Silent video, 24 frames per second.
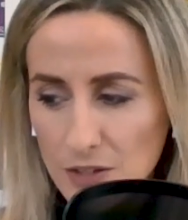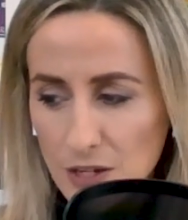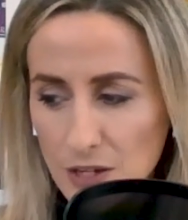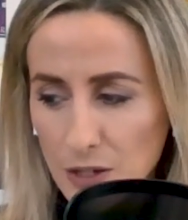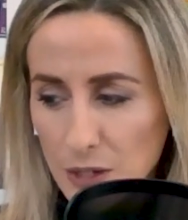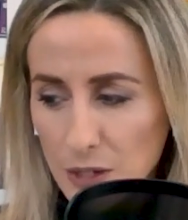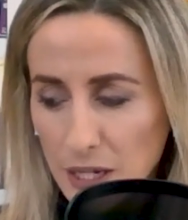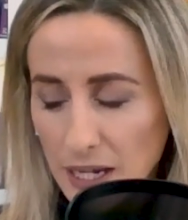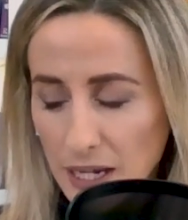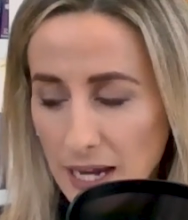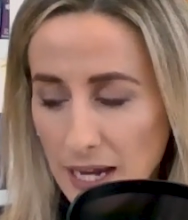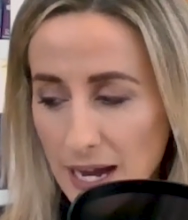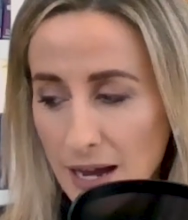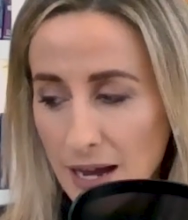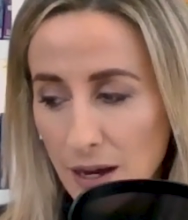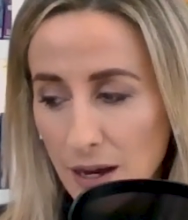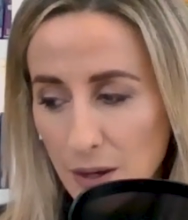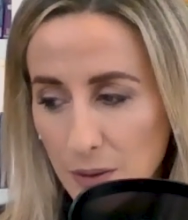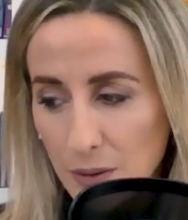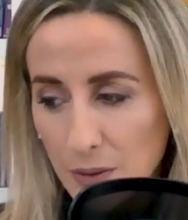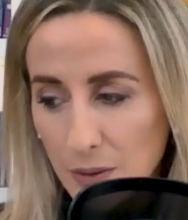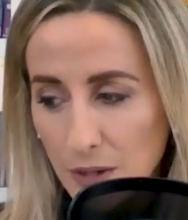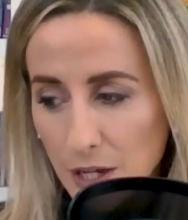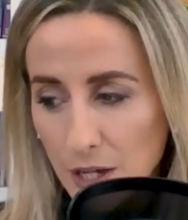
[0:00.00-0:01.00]
so looking at
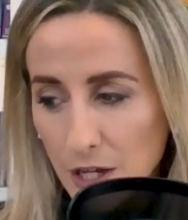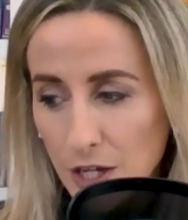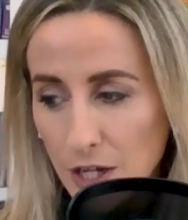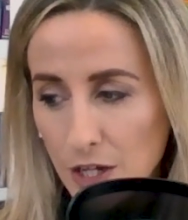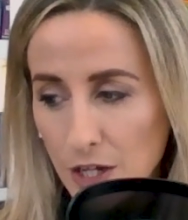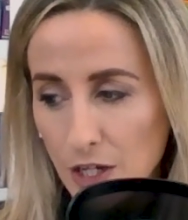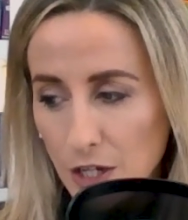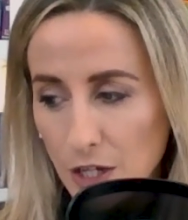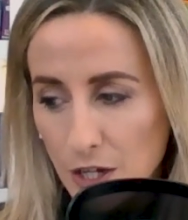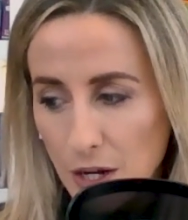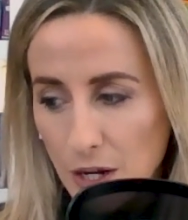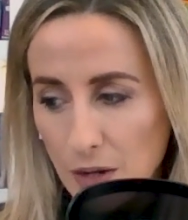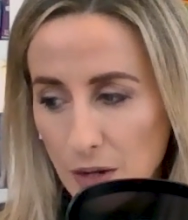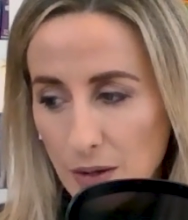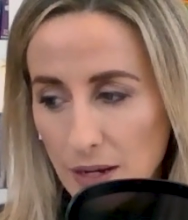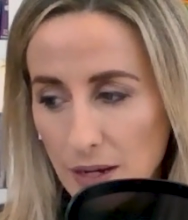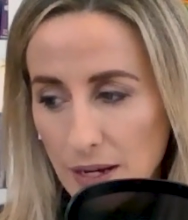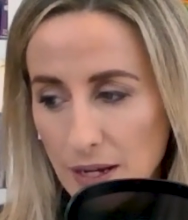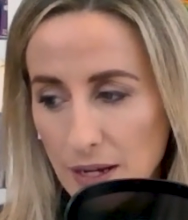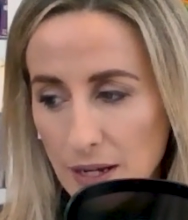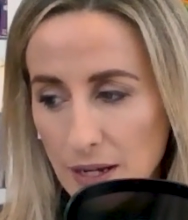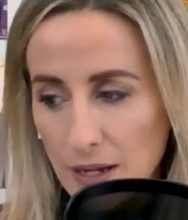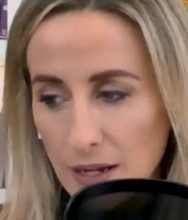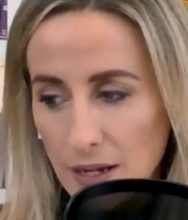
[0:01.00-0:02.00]
how, you know,
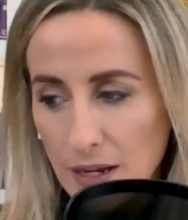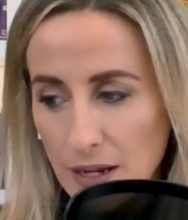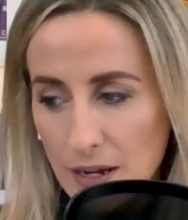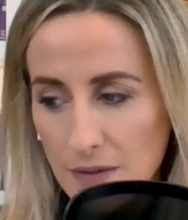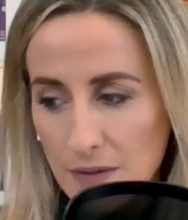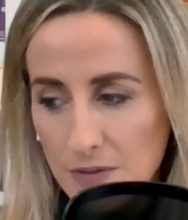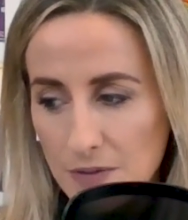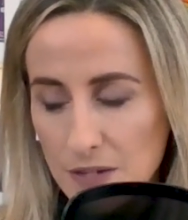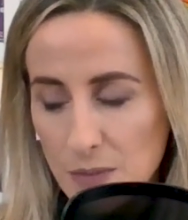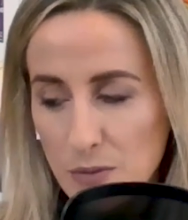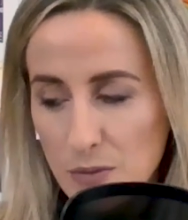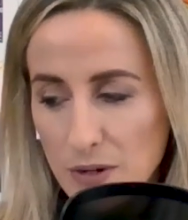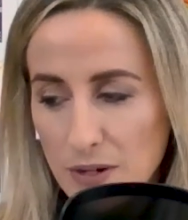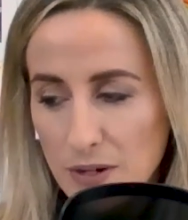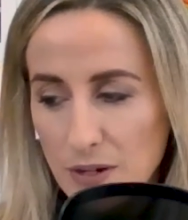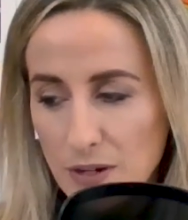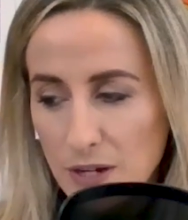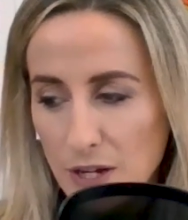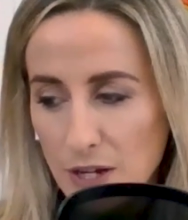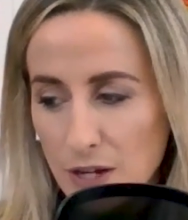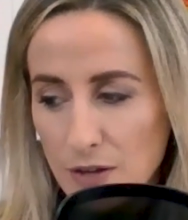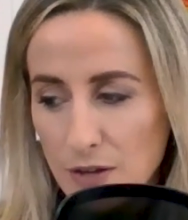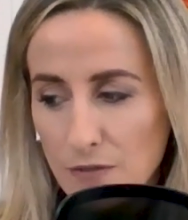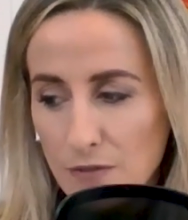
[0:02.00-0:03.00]
if
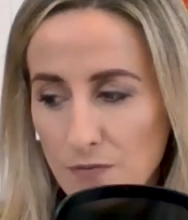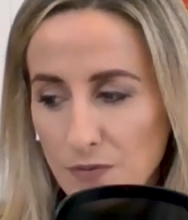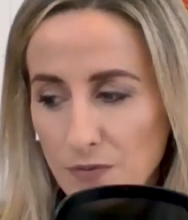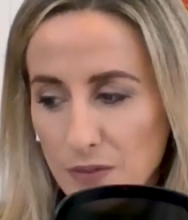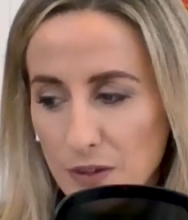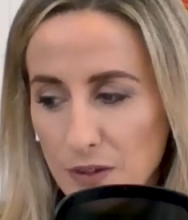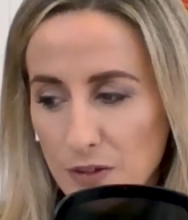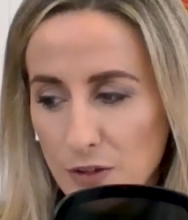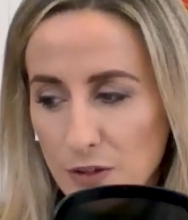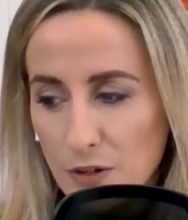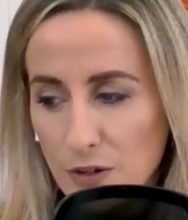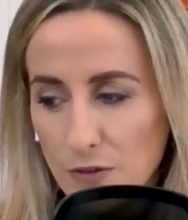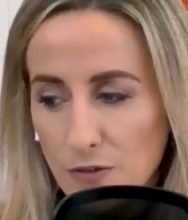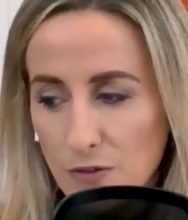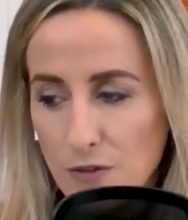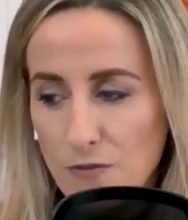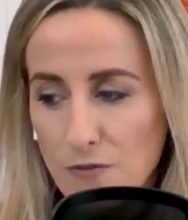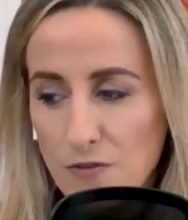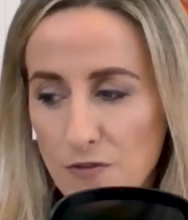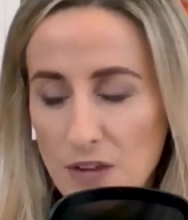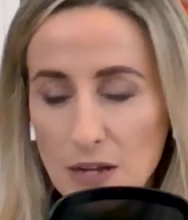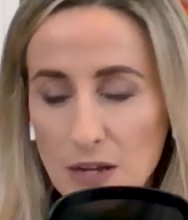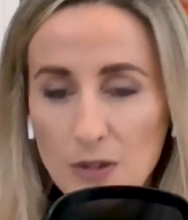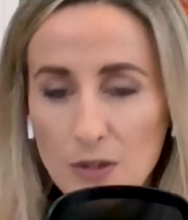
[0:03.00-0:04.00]
someone sort of
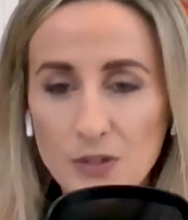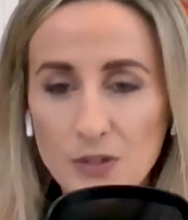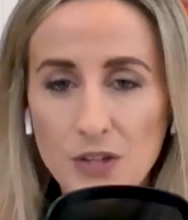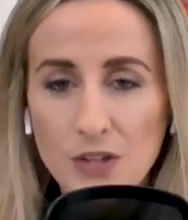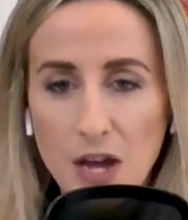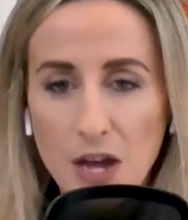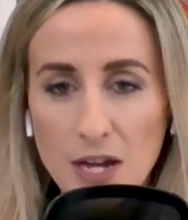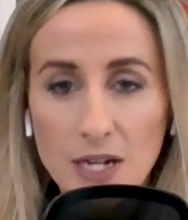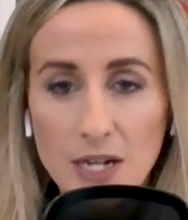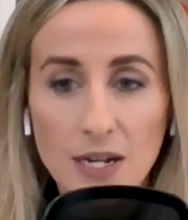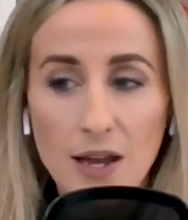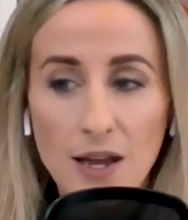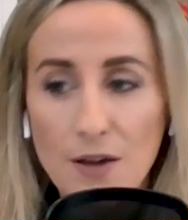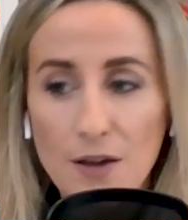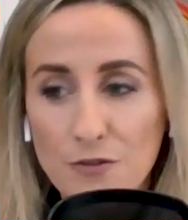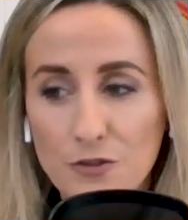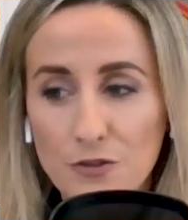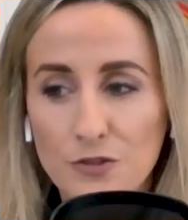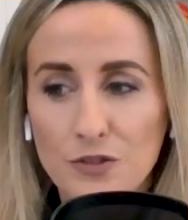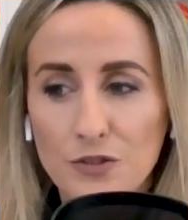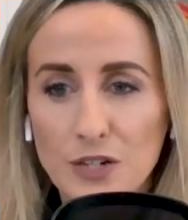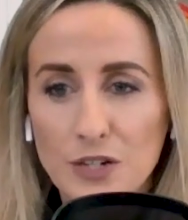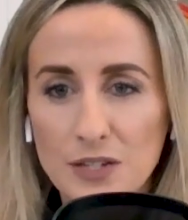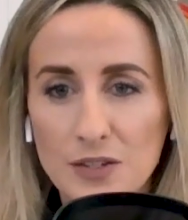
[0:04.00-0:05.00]
feels
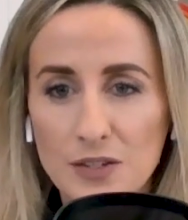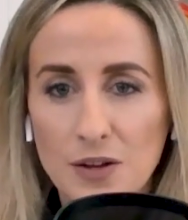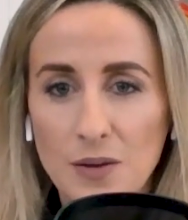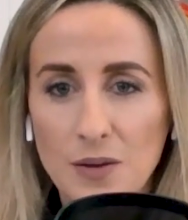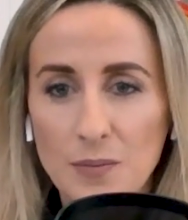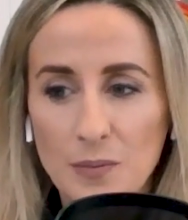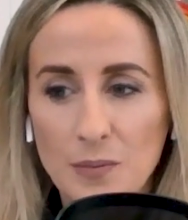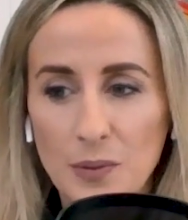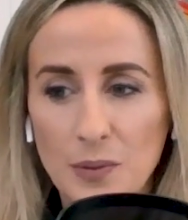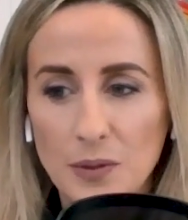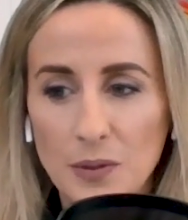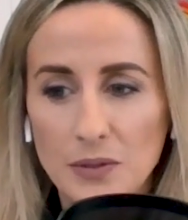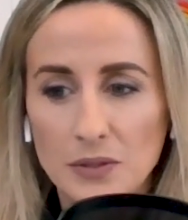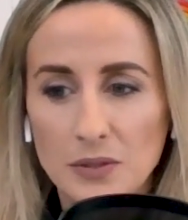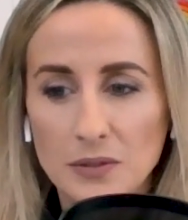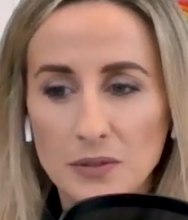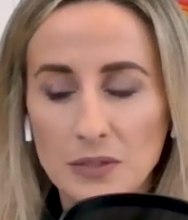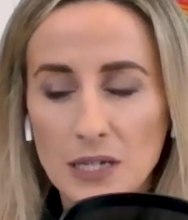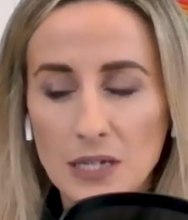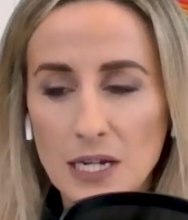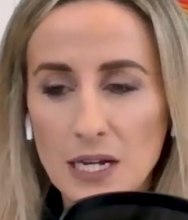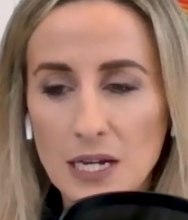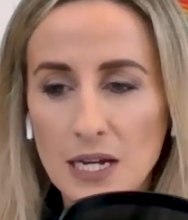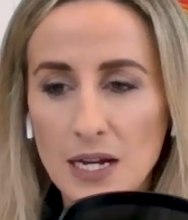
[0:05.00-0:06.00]
unloved, for
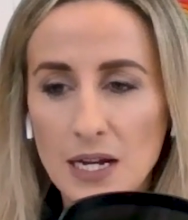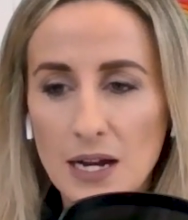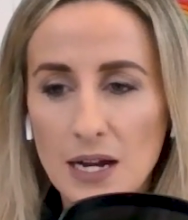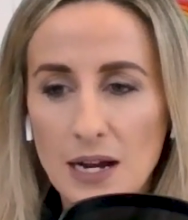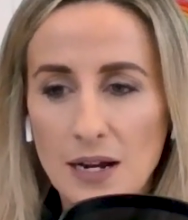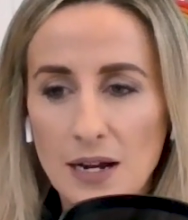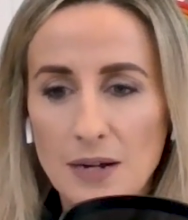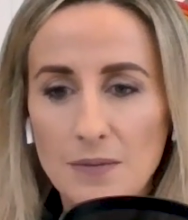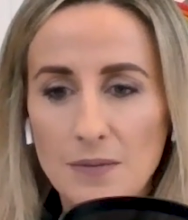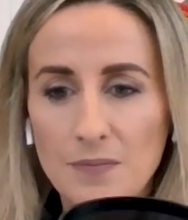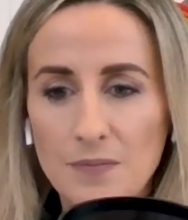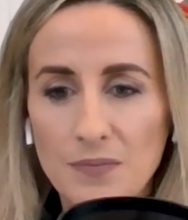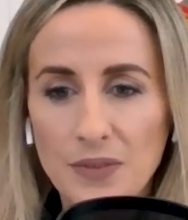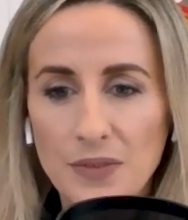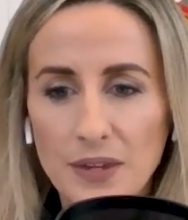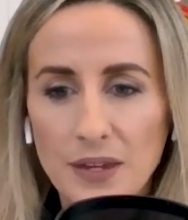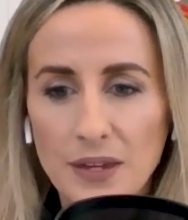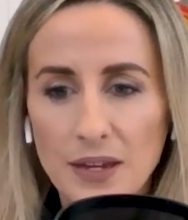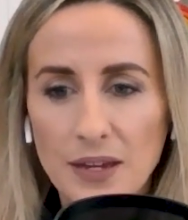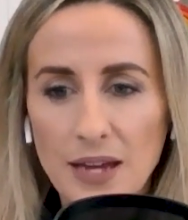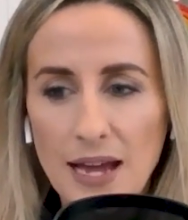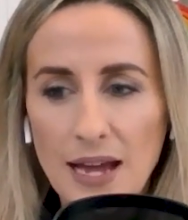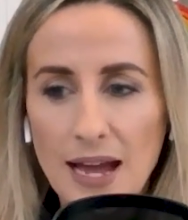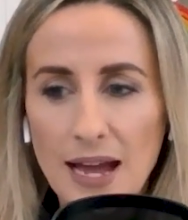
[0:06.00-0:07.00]
example, um,
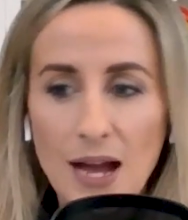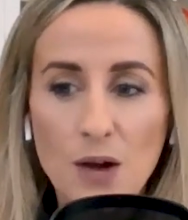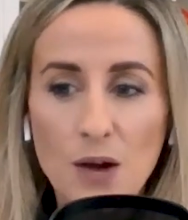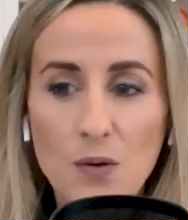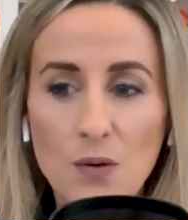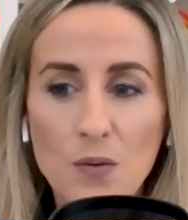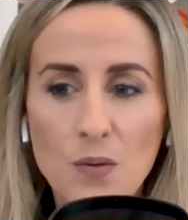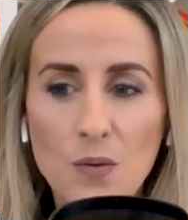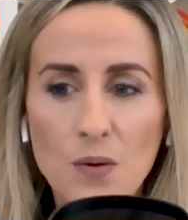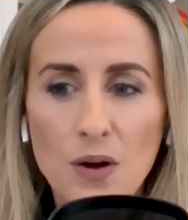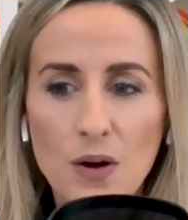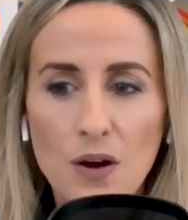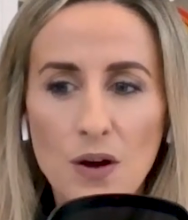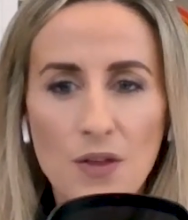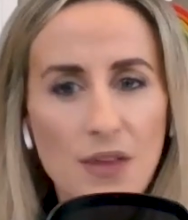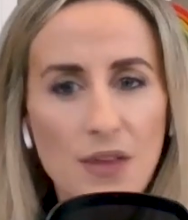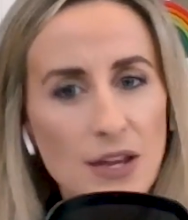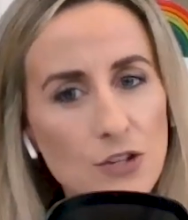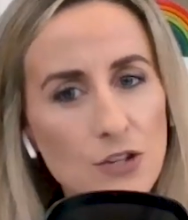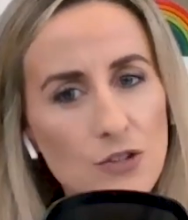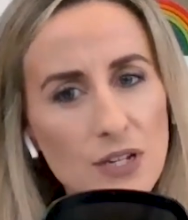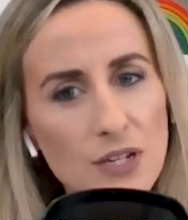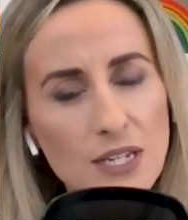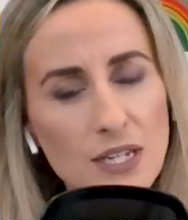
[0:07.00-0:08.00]
how are
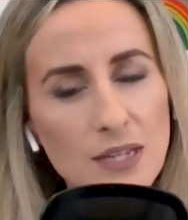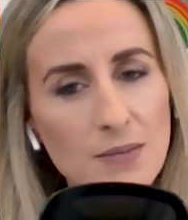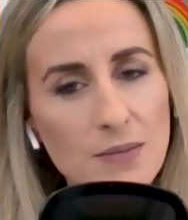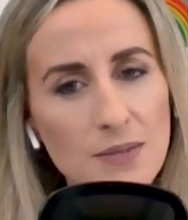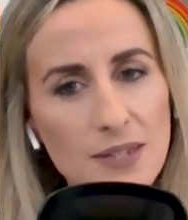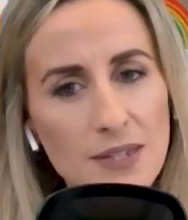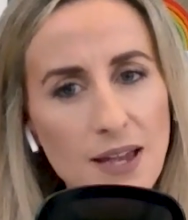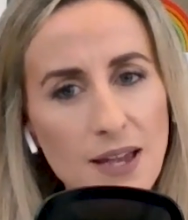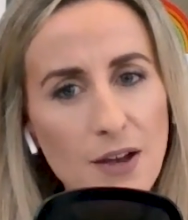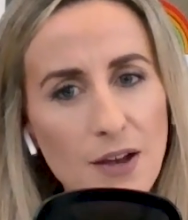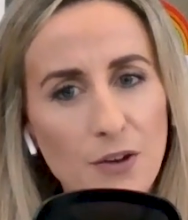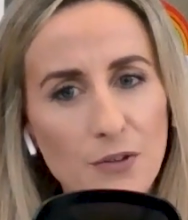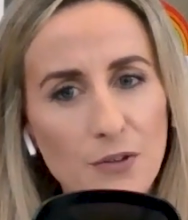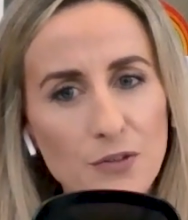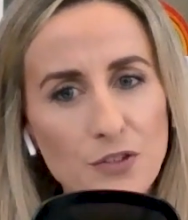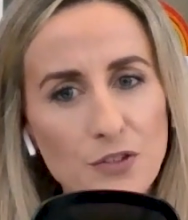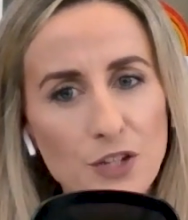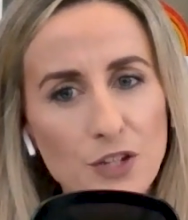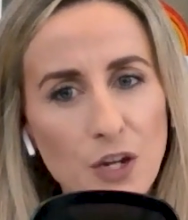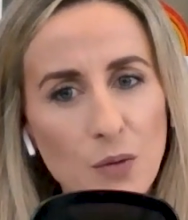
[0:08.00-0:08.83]
they treating themselves?